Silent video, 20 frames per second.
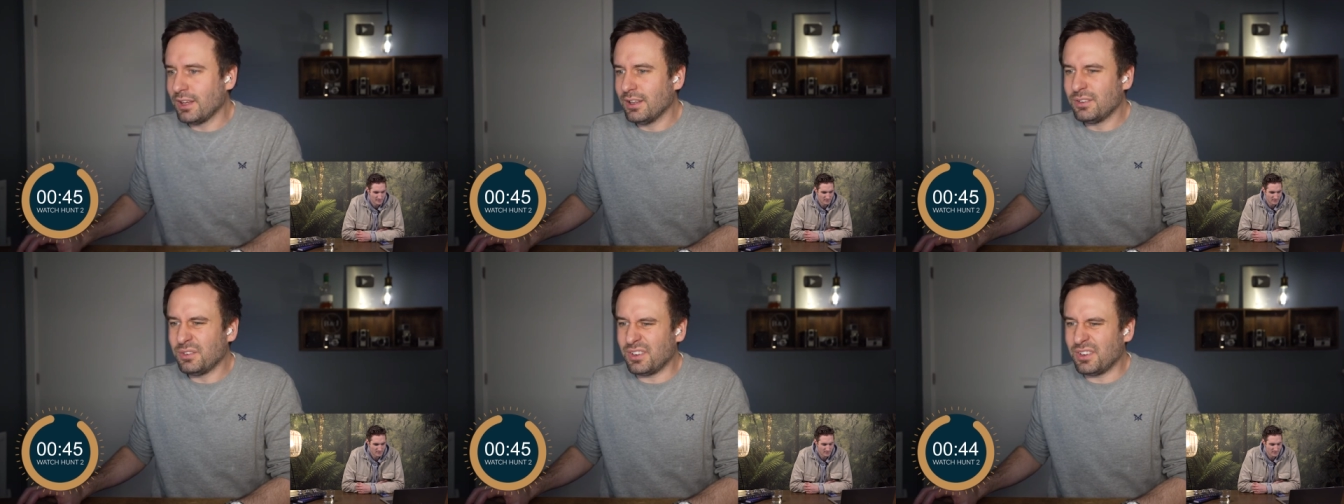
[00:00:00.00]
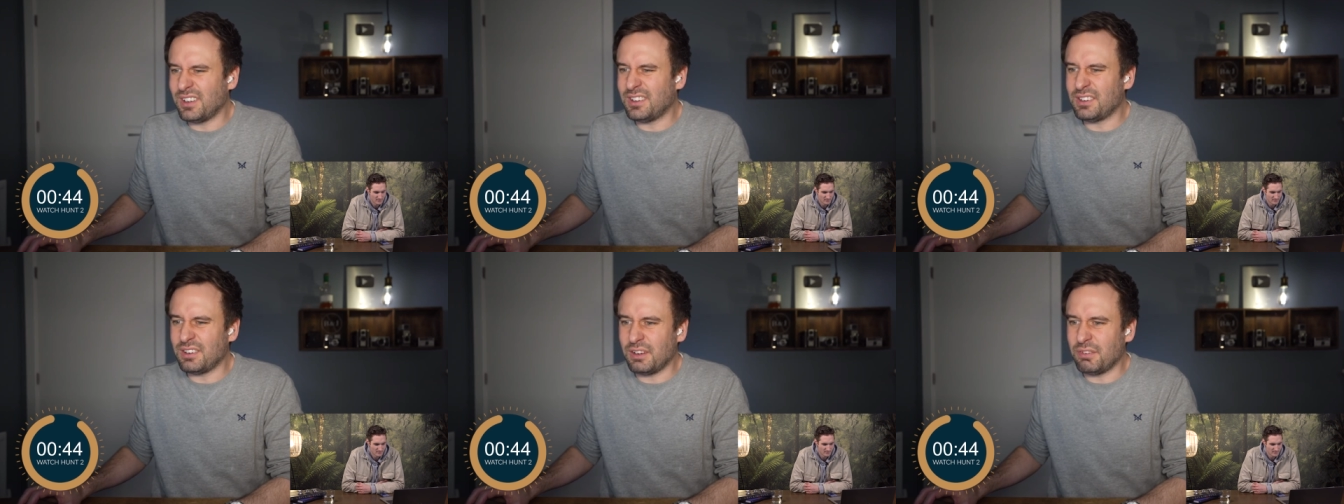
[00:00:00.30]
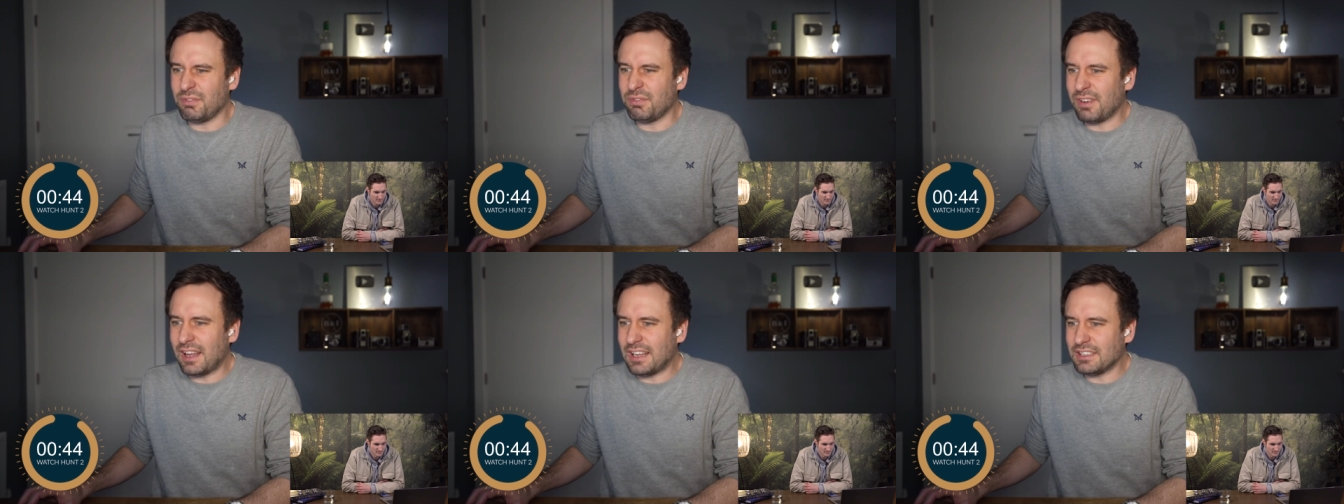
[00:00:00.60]
not necessarily
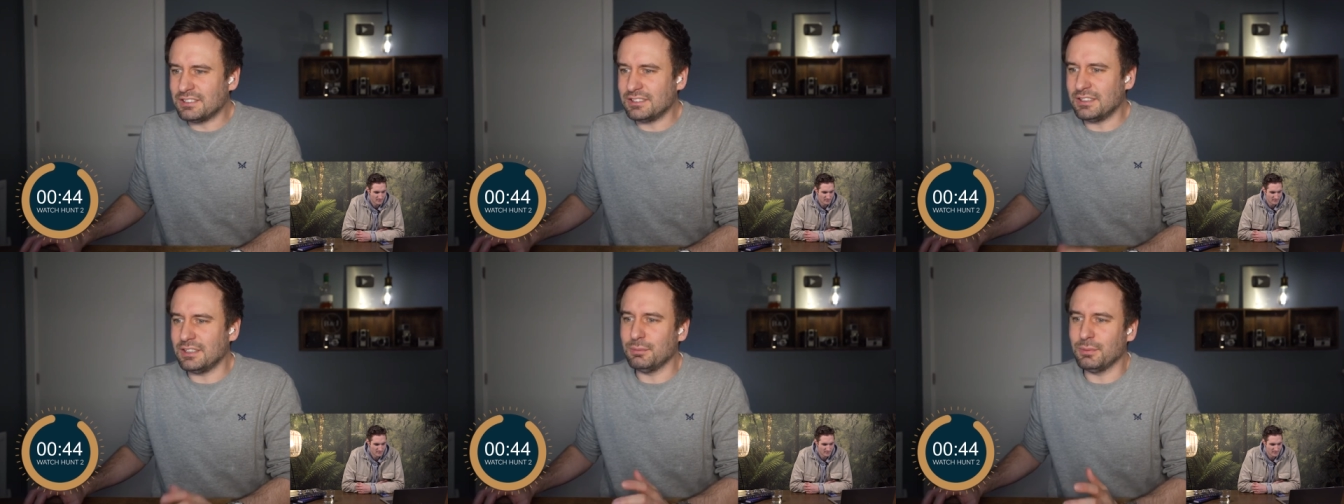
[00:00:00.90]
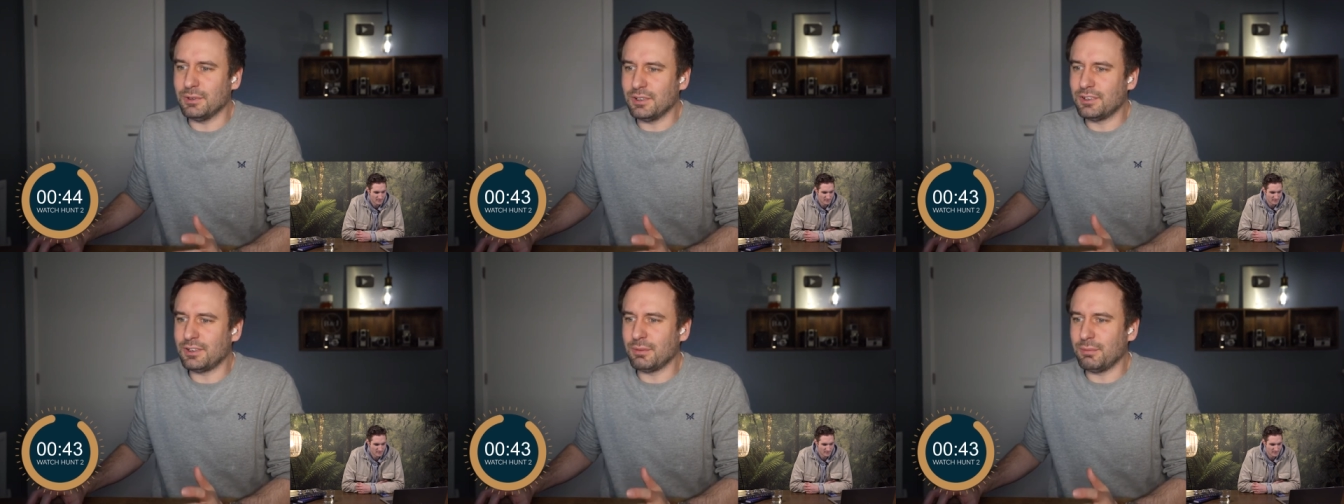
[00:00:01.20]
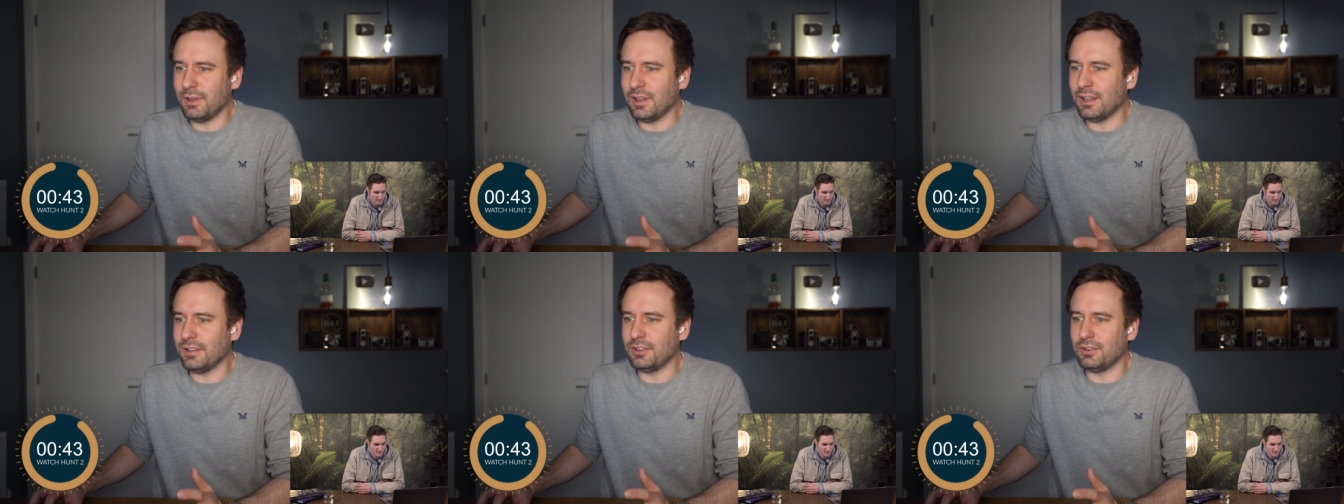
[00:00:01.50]
flashy, but
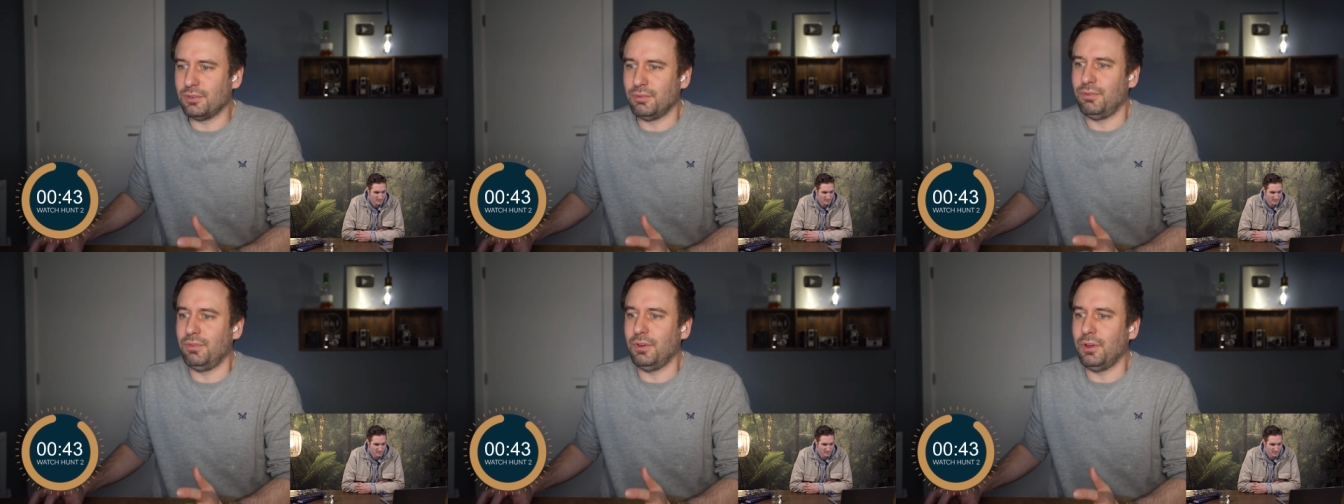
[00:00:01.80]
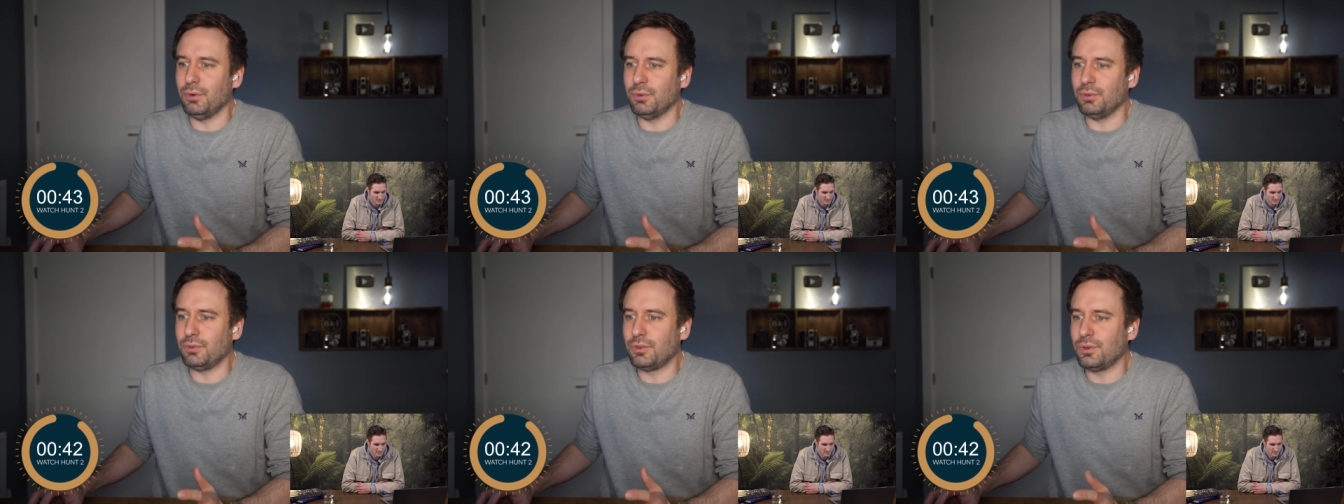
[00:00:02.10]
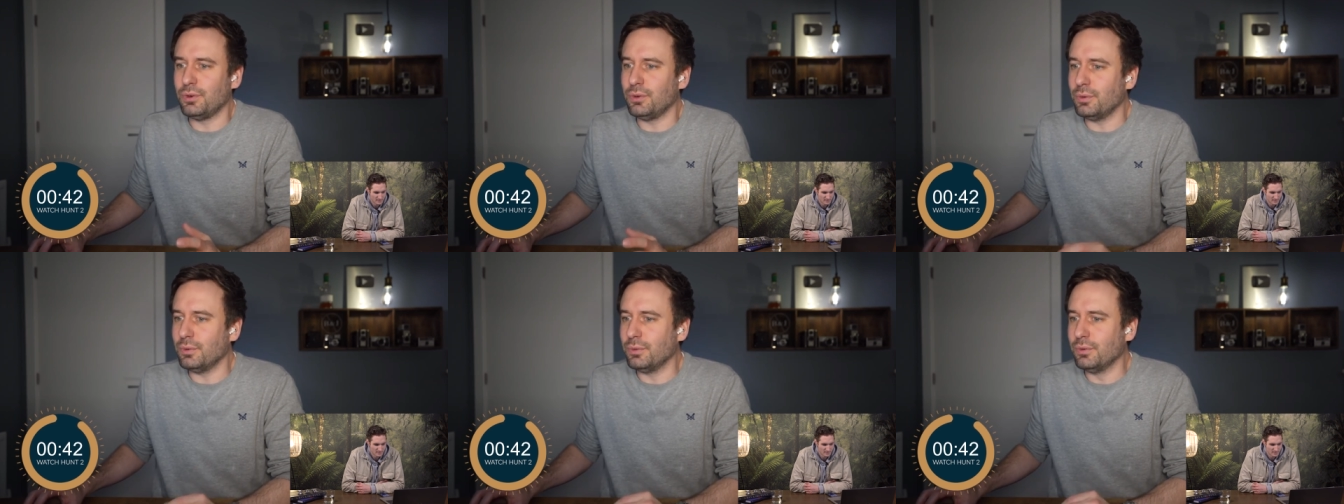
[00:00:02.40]
something that just feels
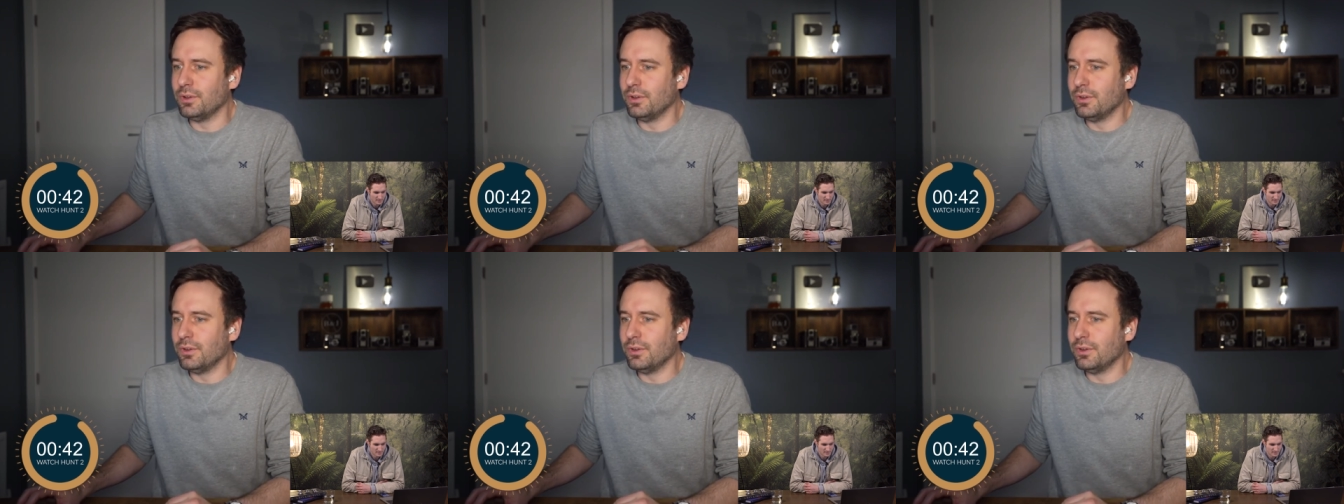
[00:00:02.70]
cool.